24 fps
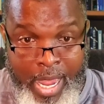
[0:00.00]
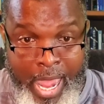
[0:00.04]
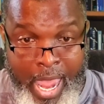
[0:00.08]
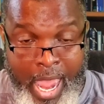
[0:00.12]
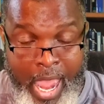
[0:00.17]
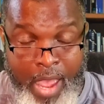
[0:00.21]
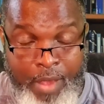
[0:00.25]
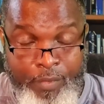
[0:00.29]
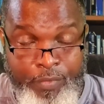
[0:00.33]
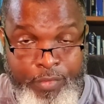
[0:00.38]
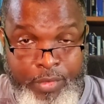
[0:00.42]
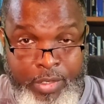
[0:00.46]

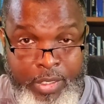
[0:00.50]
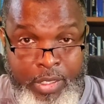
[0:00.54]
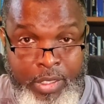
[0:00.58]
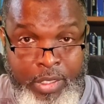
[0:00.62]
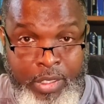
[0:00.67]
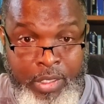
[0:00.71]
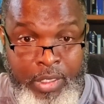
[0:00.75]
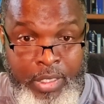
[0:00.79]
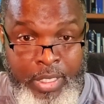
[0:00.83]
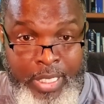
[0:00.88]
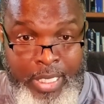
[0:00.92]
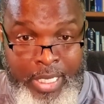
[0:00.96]

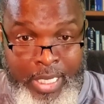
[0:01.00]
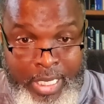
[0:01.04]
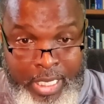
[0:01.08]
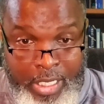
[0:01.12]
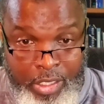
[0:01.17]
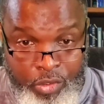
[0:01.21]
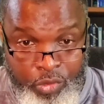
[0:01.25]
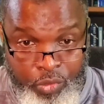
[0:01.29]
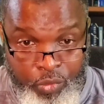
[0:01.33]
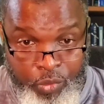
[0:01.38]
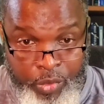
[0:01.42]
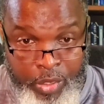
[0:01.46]
after
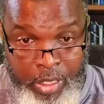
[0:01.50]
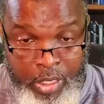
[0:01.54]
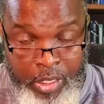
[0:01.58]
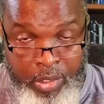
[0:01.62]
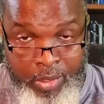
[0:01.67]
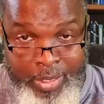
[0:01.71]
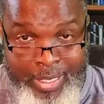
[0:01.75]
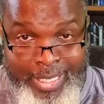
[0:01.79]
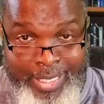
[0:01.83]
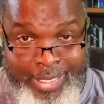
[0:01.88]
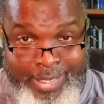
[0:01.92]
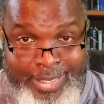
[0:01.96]

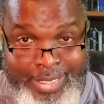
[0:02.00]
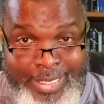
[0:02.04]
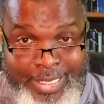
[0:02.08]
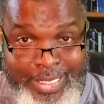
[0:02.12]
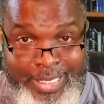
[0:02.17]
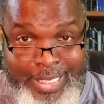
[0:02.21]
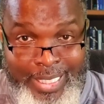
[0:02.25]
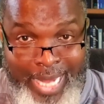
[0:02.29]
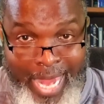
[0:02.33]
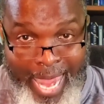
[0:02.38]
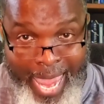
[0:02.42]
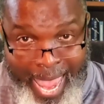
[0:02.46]
Israel is
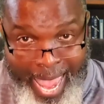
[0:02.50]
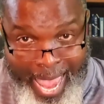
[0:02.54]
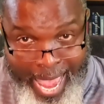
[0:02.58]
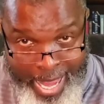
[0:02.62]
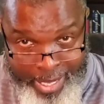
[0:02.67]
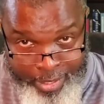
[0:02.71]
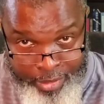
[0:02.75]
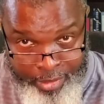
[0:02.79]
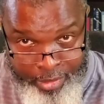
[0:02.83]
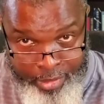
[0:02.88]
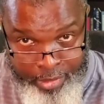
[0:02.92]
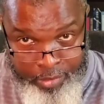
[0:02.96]

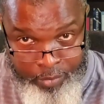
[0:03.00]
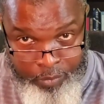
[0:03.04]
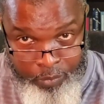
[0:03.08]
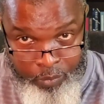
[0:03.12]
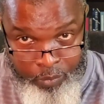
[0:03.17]
scattered.